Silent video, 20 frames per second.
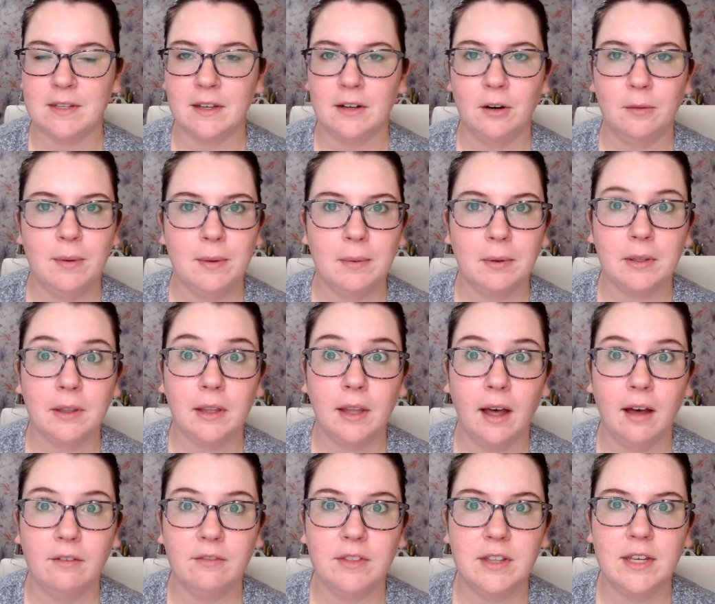I know people
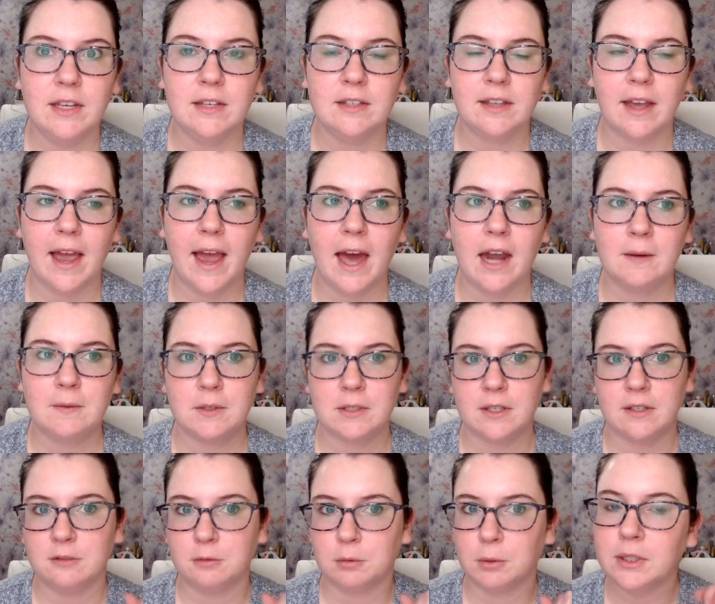love these. I had them just
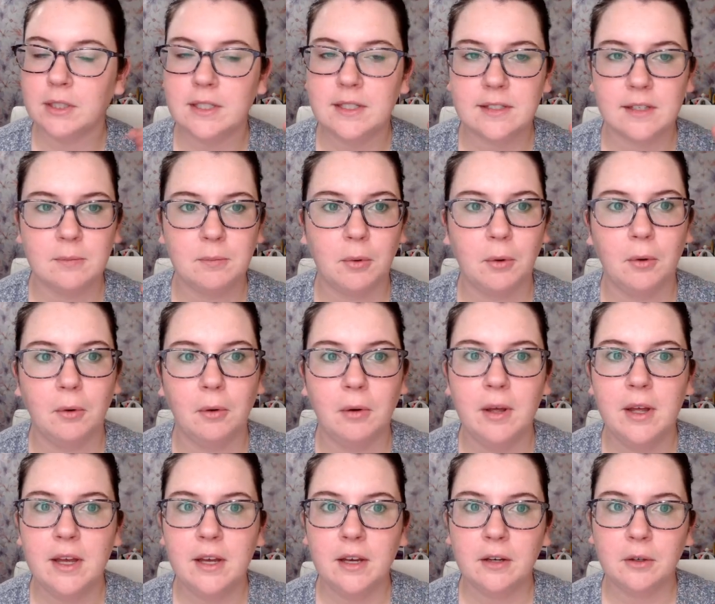as really simple
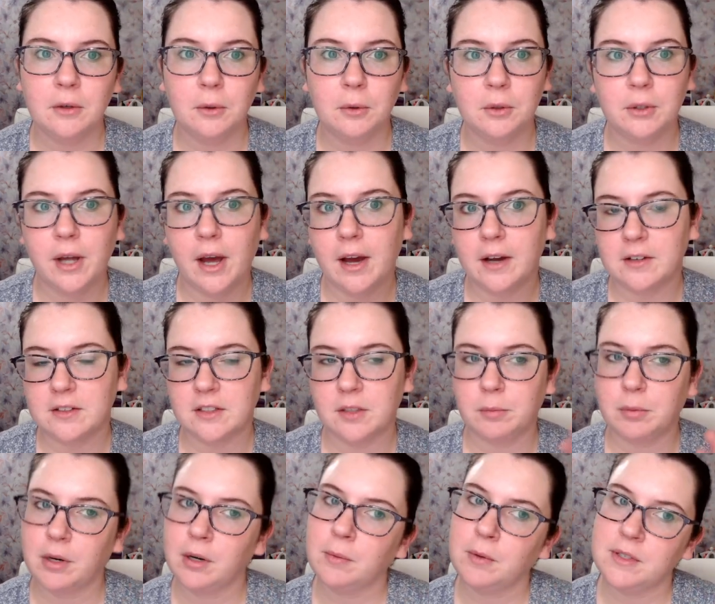Google Docs. The
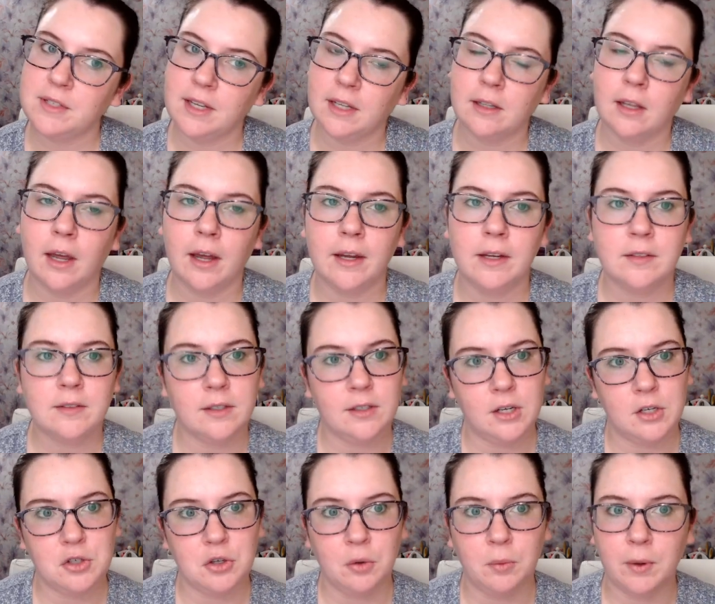printed ones had lines, the
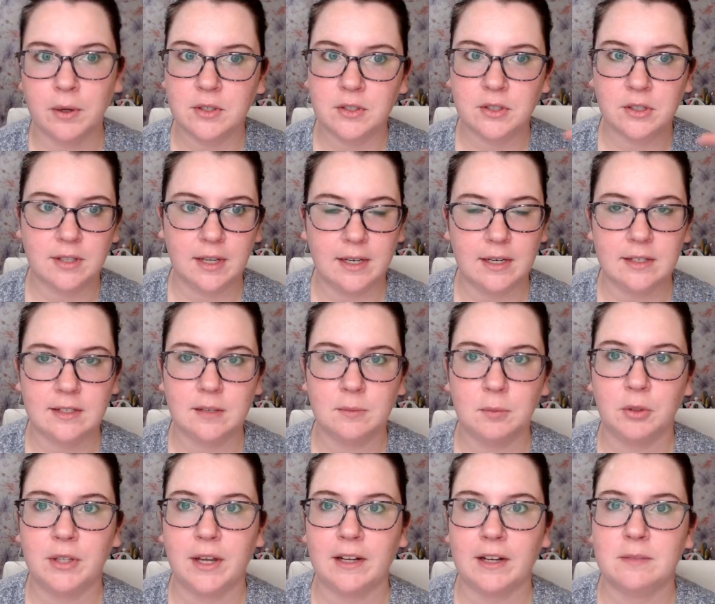digital ones just had a
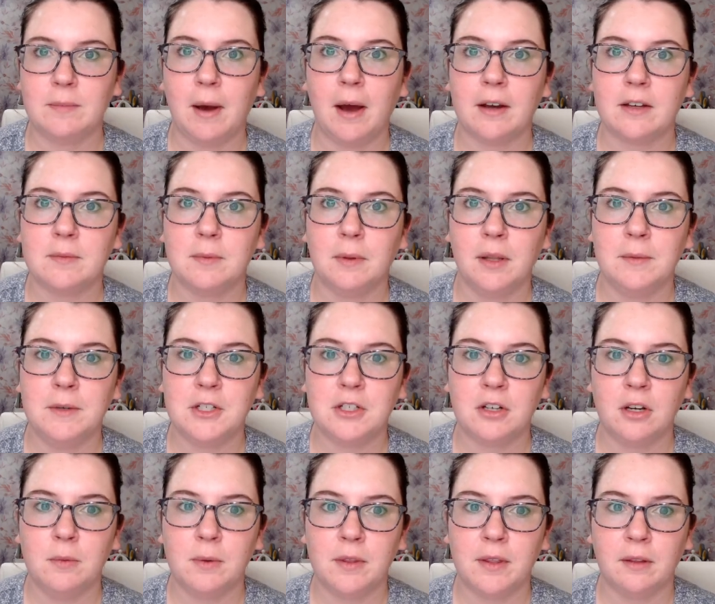simple text box. But let me
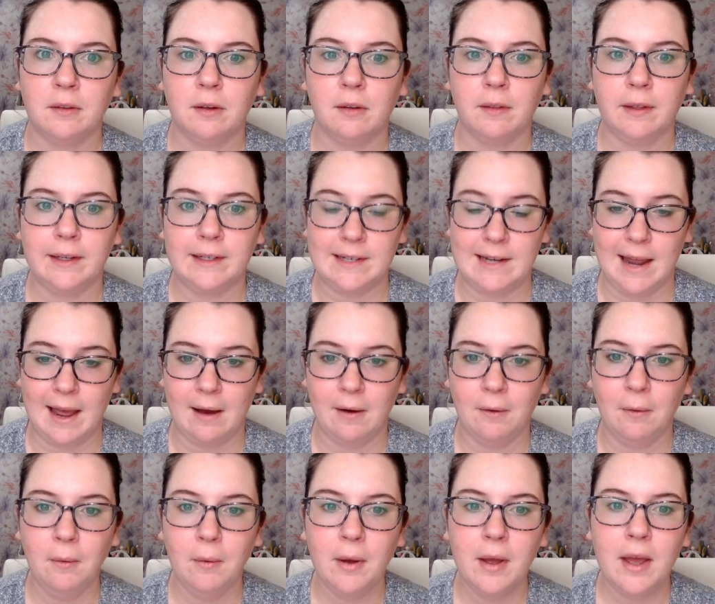show you what they look like
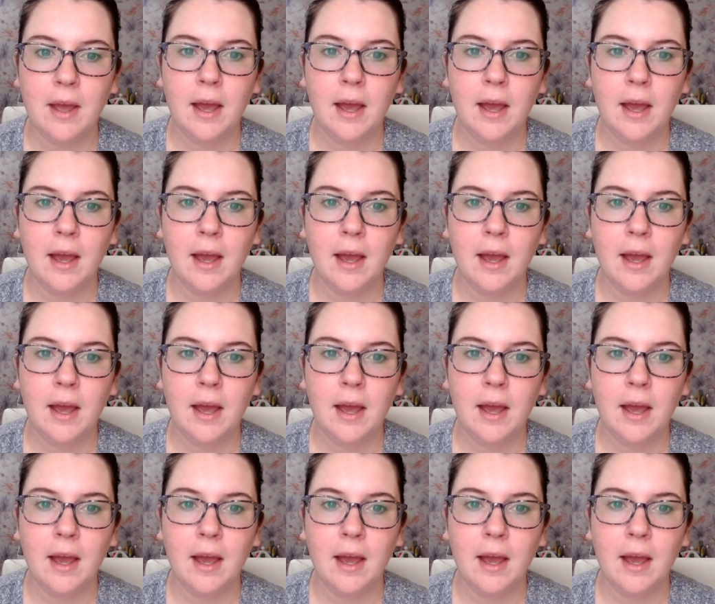now.